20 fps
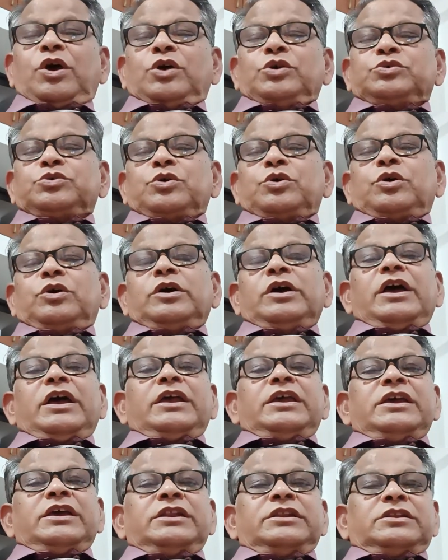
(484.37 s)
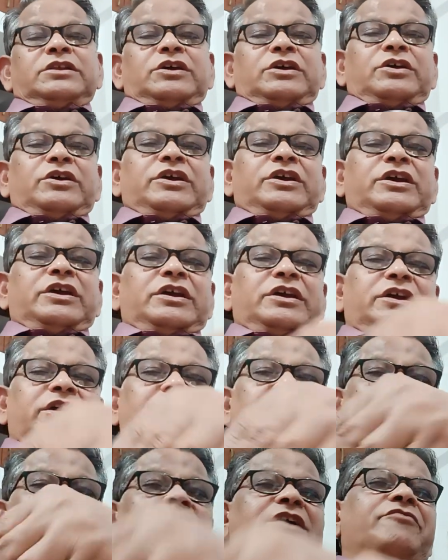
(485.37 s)
So in
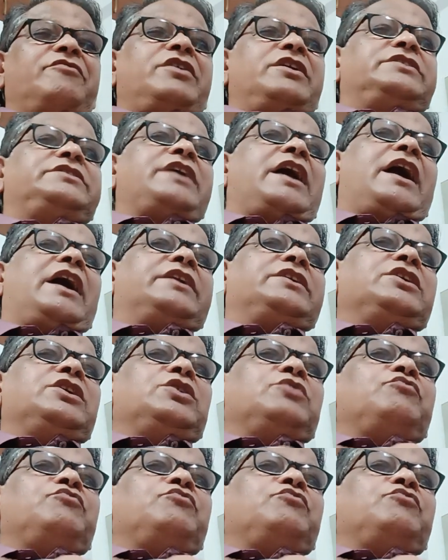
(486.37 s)
Indian Evidence Act,